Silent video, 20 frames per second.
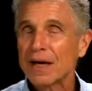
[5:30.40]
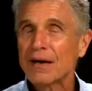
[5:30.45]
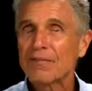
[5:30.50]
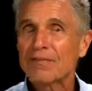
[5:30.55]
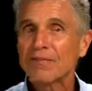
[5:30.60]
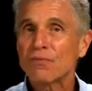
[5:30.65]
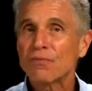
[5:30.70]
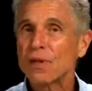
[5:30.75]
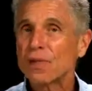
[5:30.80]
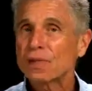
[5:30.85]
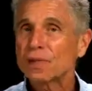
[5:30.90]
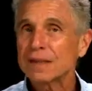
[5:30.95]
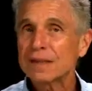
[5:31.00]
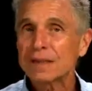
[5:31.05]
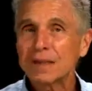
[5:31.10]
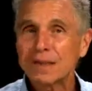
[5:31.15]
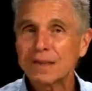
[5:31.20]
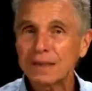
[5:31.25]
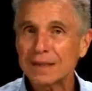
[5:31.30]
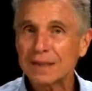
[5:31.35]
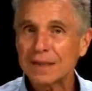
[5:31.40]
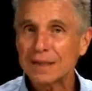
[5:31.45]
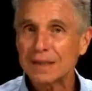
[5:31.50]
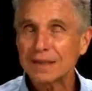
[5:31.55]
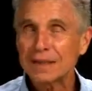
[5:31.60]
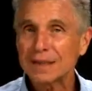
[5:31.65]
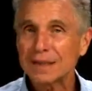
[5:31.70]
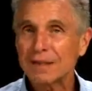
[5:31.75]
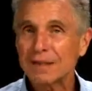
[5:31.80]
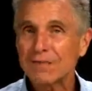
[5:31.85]
of
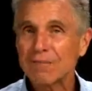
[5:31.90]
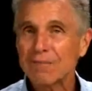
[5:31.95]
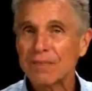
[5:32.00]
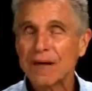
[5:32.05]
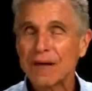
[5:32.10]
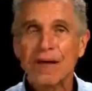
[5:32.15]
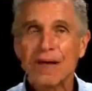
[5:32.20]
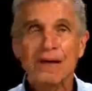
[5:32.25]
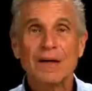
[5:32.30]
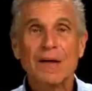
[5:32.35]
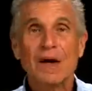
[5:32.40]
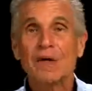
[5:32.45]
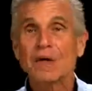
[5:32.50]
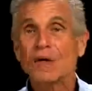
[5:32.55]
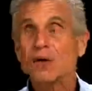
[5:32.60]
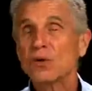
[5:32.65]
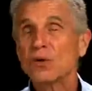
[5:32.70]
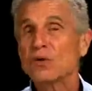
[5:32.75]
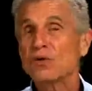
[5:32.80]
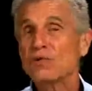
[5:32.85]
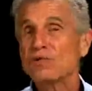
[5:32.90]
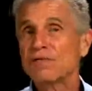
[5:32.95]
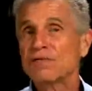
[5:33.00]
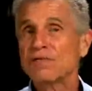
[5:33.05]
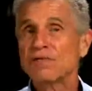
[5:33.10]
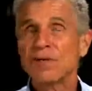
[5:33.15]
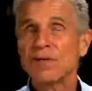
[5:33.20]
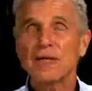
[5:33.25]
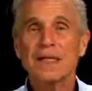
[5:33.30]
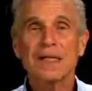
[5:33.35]
restlessness? Are you
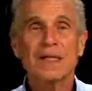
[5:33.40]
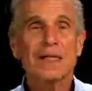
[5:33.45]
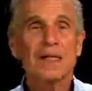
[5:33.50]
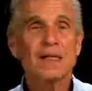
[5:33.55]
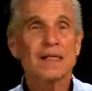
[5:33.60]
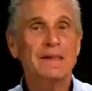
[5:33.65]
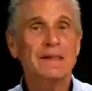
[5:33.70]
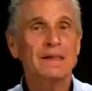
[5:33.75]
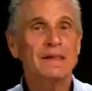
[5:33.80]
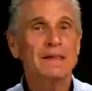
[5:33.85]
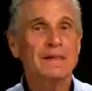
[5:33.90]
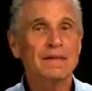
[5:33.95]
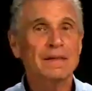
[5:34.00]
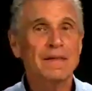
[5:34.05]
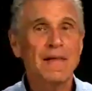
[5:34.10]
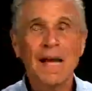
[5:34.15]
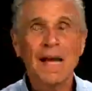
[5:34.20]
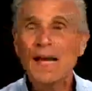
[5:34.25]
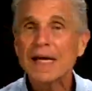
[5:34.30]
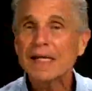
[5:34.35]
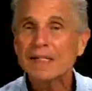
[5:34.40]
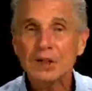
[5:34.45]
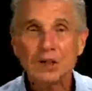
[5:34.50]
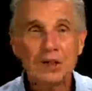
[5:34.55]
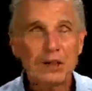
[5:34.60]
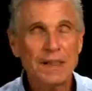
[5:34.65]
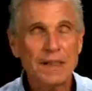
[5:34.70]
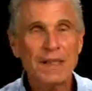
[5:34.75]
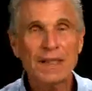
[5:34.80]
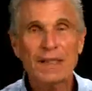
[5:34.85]
feeling
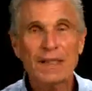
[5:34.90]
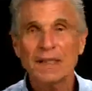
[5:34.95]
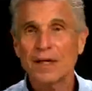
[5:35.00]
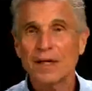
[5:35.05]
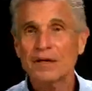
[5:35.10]
caged in?